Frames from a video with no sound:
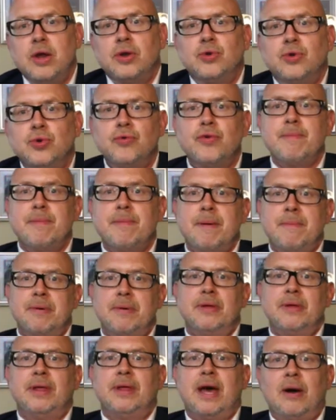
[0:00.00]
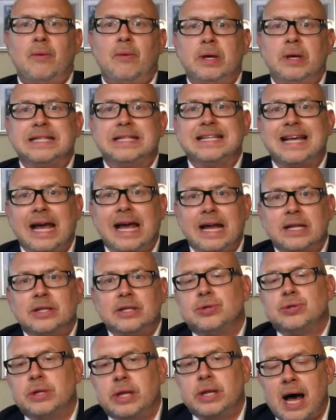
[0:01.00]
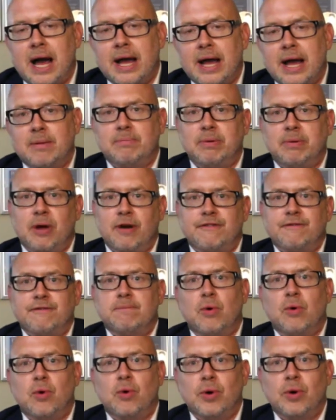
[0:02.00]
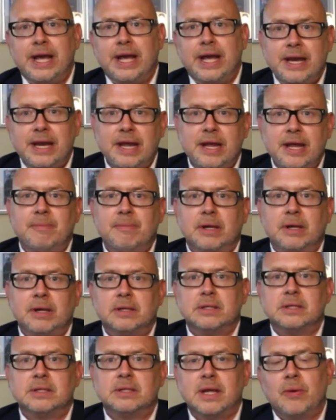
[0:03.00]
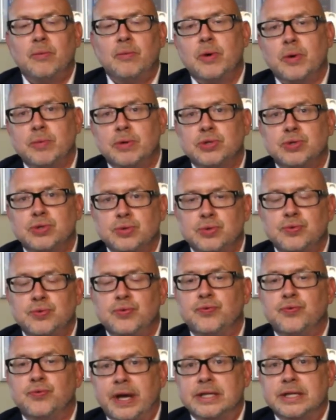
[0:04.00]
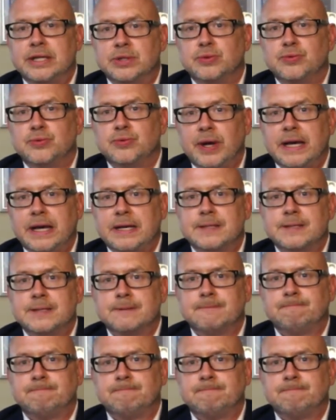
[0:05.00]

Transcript: Do remember that we tend to lie and bluff more in emails than we would do face-to-face.